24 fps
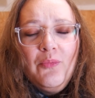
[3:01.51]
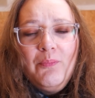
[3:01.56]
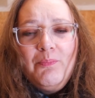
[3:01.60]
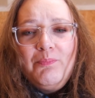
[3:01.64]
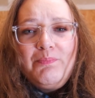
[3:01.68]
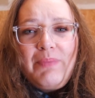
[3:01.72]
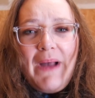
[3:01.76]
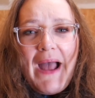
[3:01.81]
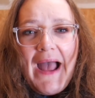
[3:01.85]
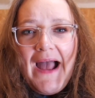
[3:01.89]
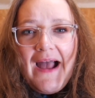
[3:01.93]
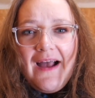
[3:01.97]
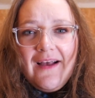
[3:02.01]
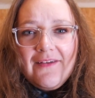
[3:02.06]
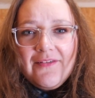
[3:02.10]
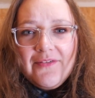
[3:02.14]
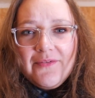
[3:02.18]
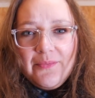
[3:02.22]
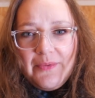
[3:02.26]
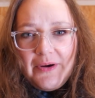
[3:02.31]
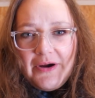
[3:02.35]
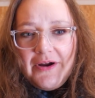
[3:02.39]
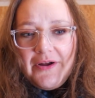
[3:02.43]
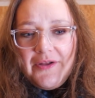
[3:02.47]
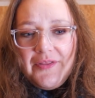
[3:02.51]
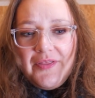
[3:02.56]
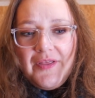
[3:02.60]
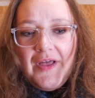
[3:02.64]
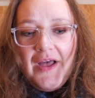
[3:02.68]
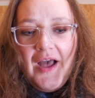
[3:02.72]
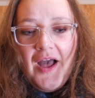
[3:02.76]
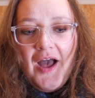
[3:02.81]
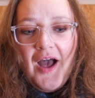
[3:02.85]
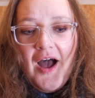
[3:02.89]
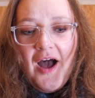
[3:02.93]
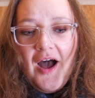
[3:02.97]
bags worth
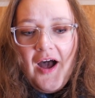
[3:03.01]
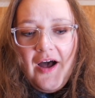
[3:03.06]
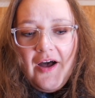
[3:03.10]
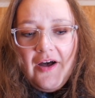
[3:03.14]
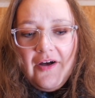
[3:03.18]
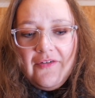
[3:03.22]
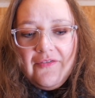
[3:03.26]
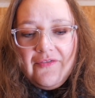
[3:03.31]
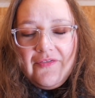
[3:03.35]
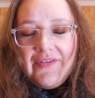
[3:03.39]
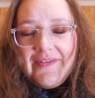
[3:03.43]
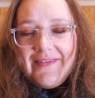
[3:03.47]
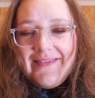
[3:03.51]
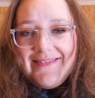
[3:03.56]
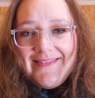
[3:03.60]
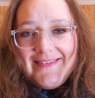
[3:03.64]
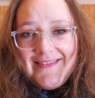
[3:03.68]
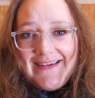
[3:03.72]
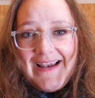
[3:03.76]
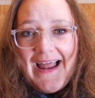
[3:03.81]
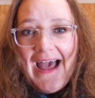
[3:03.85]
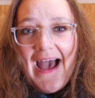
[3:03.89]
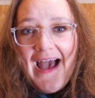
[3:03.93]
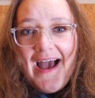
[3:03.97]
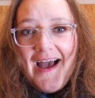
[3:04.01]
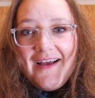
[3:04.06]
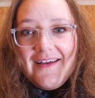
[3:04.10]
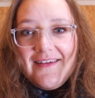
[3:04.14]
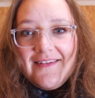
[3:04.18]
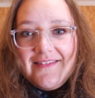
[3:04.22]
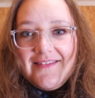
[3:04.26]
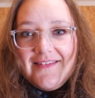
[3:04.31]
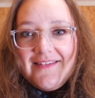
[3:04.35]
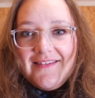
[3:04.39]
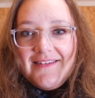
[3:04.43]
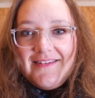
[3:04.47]
of
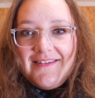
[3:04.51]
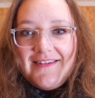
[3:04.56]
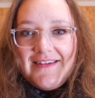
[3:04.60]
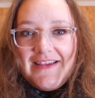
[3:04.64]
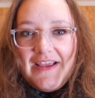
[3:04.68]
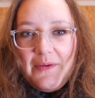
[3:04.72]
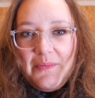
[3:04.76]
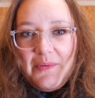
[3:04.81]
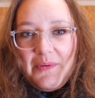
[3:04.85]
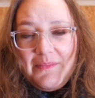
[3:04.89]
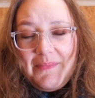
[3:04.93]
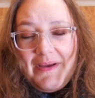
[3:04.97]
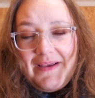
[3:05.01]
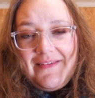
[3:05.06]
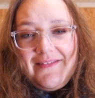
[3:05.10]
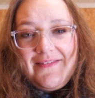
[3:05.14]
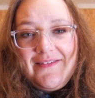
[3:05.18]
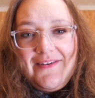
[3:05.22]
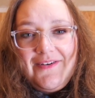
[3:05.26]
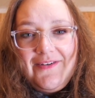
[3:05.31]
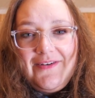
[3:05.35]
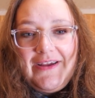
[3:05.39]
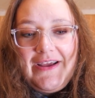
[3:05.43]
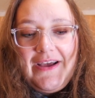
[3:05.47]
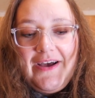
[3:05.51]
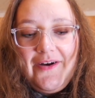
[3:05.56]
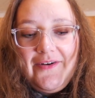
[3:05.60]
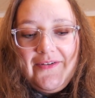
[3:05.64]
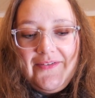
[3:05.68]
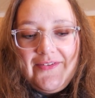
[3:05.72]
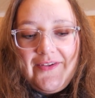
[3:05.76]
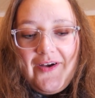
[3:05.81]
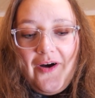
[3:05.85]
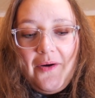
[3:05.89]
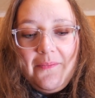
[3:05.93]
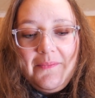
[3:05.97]
snacks to keep at my studio.
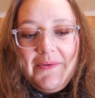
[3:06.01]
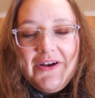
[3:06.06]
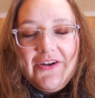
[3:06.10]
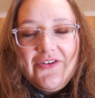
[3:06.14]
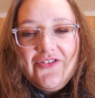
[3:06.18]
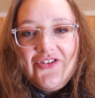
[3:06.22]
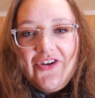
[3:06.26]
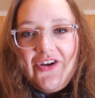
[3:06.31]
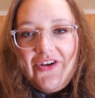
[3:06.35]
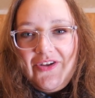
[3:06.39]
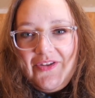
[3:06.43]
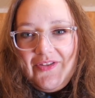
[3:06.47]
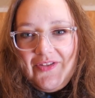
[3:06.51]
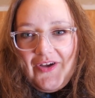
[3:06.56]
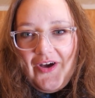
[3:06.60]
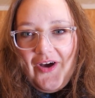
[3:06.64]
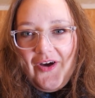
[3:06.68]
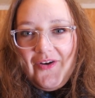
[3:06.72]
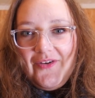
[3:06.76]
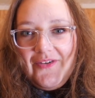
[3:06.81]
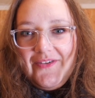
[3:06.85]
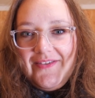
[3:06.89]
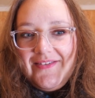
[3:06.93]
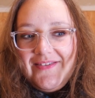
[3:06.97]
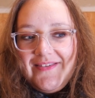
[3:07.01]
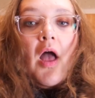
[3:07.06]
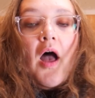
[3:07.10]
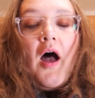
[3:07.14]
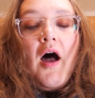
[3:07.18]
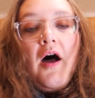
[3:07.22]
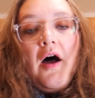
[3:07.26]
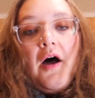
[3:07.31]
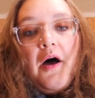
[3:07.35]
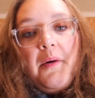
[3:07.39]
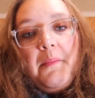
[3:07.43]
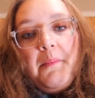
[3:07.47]
So I'm gonna show you those.
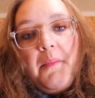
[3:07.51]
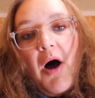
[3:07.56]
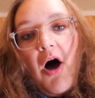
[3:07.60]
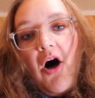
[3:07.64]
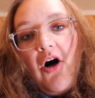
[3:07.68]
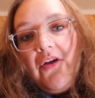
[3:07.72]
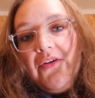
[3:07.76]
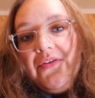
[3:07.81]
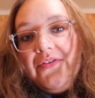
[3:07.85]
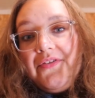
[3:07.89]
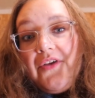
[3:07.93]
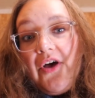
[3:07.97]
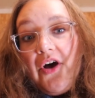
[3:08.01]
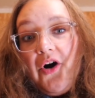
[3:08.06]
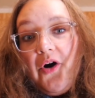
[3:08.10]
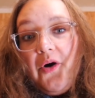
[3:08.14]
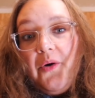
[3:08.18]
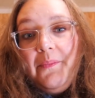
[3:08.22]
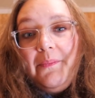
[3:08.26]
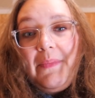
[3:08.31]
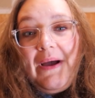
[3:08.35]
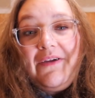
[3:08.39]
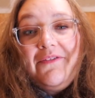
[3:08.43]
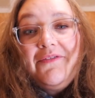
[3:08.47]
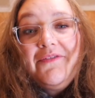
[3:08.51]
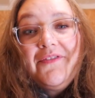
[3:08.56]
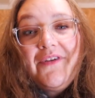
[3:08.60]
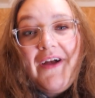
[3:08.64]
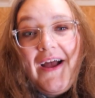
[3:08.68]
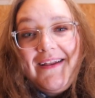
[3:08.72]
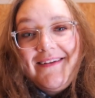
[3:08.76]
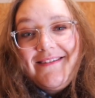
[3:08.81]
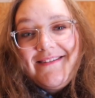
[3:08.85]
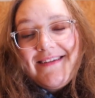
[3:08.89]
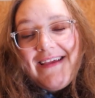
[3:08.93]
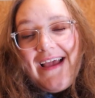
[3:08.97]
Also, my
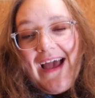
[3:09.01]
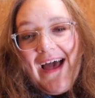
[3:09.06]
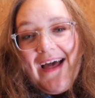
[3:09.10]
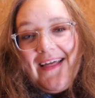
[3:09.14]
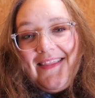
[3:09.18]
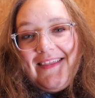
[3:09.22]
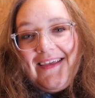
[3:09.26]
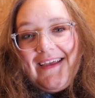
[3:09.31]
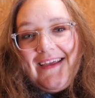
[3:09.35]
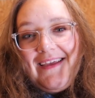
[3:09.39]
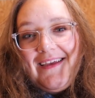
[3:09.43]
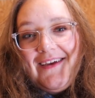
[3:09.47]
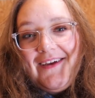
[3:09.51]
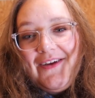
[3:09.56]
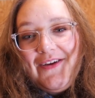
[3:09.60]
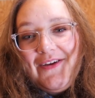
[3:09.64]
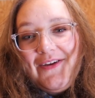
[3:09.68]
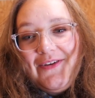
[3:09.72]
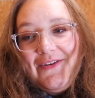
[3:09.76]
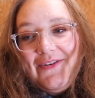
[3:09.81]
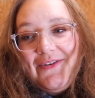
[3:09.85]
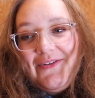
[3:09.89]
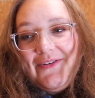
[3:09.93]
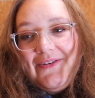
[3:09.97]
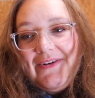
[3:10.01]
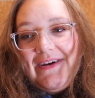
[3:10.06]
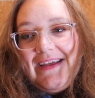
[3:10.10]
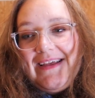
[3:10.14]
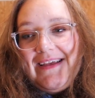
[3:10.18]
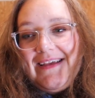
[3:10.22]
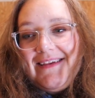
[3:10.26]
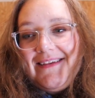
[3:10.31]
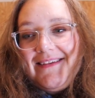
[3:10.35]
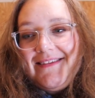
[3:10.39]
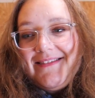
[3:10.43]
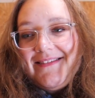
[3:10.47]
friend Kelly, who
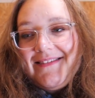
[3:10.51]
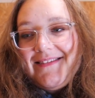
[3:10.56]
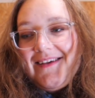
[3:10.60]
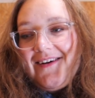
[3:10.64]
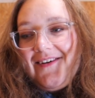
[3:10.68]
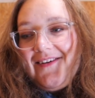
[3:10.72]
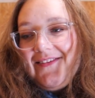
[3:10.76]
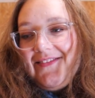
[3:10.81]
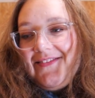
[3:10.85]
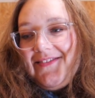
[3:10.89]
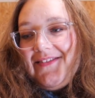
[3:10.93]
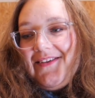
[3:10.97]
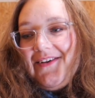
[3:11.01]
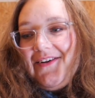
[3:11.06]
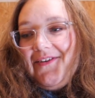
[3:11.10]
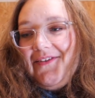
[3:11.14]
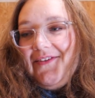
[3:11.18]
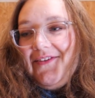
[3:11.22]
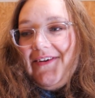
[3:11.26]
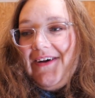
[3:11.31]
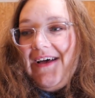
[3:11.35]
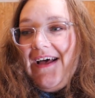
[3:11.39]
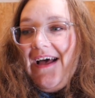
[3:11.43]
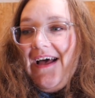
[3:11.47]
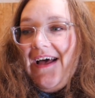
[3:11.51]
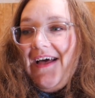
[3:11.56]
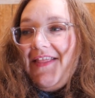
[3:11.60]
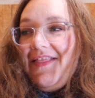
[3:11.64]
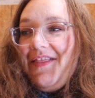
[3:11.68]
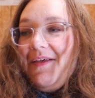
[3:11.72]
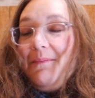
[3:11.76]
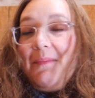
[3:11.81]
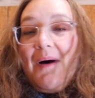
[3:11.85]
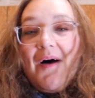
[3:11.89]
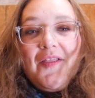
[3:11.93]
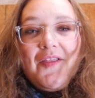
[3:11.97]
is also
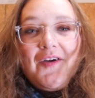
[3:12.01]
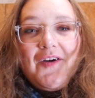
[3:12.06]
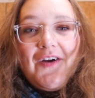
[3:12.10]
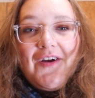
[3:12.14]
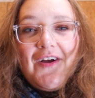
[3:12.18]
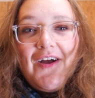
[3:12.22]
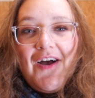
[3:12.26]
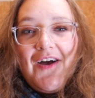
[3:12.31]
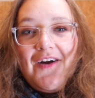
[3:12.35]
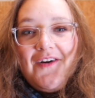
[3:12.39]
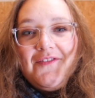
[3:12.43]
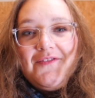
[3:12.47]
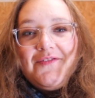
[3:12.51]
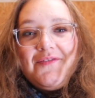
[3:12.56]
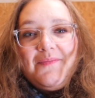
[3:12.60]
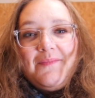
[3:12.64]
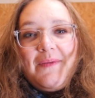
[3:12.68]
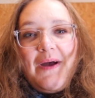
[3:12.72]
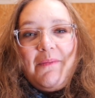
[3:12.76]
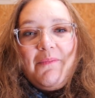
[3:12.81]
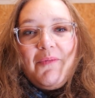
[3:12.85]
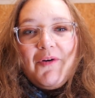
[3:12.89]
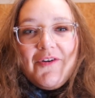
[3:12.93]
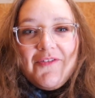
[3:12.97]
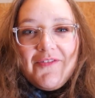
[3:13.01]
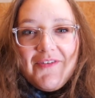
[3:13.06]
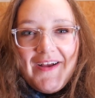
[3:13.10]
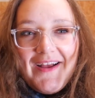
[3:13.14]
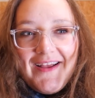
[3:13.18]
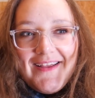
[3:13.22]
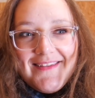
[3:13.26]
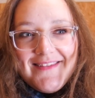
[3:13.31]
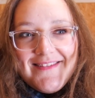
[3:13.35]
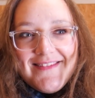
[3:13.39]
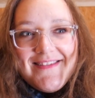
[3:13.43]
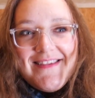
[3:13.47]
the mother of my
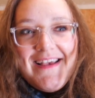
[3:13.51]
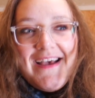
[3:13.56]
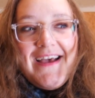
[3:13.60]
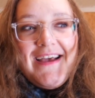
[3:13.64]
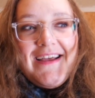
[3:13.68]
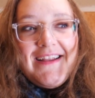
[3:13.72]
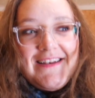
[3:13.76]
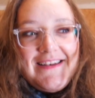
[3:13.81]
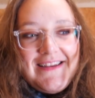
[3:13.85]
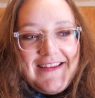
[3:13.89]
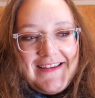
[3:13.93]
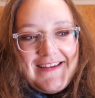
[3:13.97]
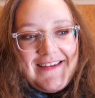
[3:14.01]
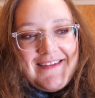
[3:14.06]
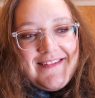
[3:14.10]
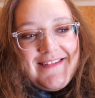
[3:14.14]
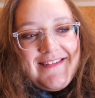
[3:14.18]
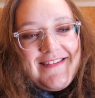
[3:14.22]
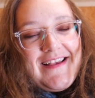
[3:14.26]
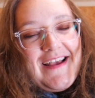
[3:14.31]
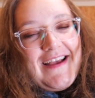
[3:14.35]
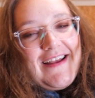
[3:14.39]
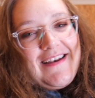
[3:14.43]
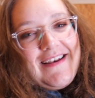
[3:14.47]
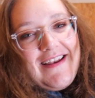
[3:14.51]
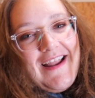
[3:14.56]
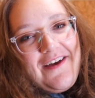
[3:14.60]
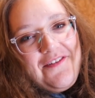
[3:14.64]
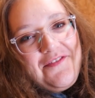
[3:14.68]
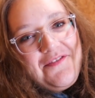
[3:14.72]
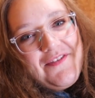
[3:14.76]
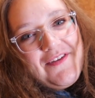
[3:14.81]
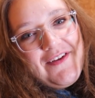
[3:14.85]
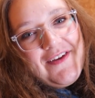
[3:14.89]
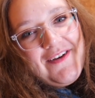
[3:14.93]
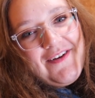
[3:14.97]
boyfriend's niece and
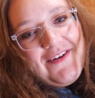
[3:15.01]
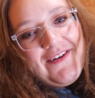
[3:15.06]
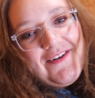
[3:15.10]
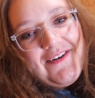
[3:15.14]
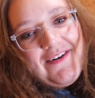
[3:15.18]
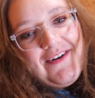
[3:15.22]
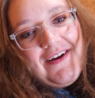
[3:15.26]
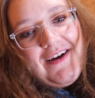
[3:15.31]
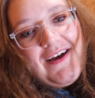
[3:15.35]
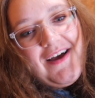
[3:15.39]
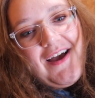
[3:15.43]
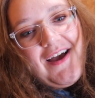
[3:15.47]
nephew,